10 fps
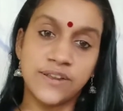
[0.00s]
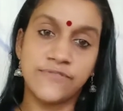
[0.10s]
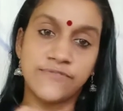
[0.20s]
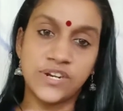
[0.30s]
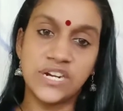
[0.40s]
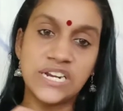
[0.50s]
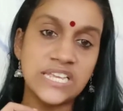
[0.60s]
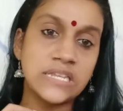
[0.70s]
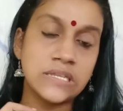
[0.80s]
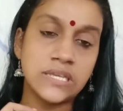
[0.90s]
referred
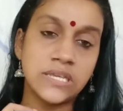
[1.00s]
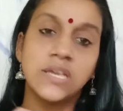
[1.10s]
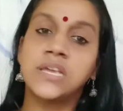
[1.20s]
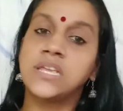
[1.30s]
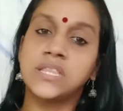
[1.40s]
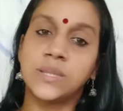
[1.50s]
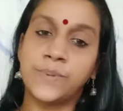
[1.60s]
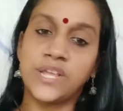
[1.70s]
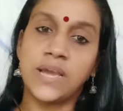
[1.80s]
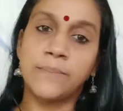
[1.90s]
in the
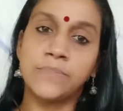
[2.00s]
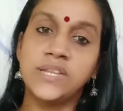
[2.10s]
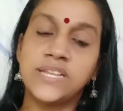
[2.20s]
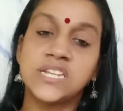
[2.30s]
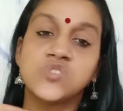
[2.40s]
preamble. That is,